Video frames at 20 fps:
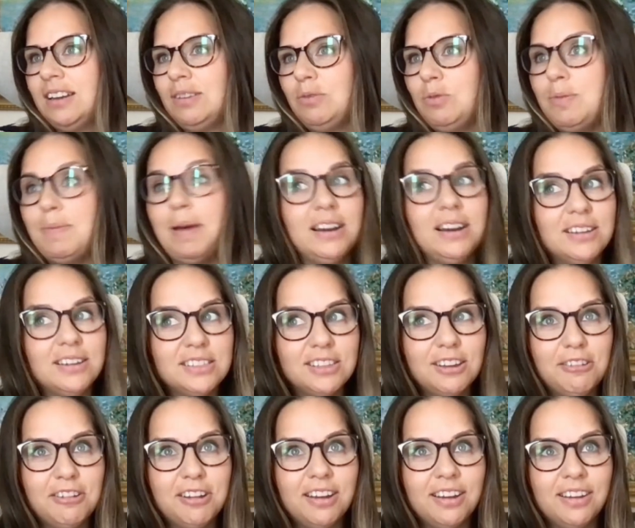We met in
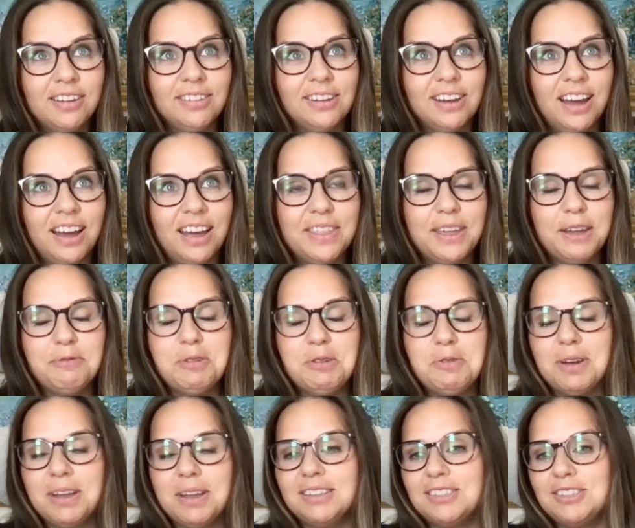Arizona and then we
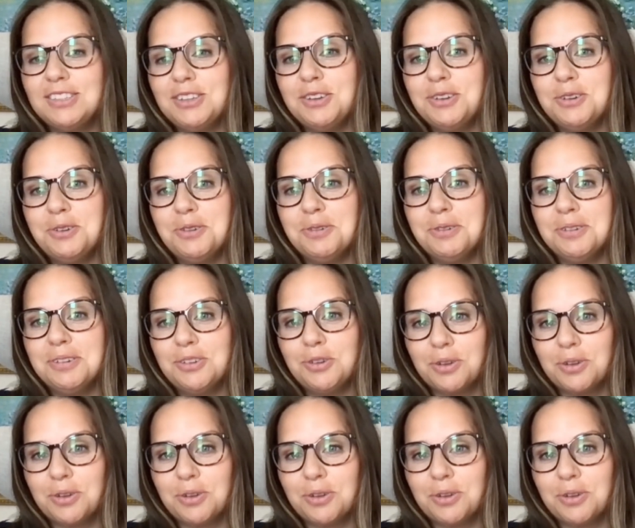went to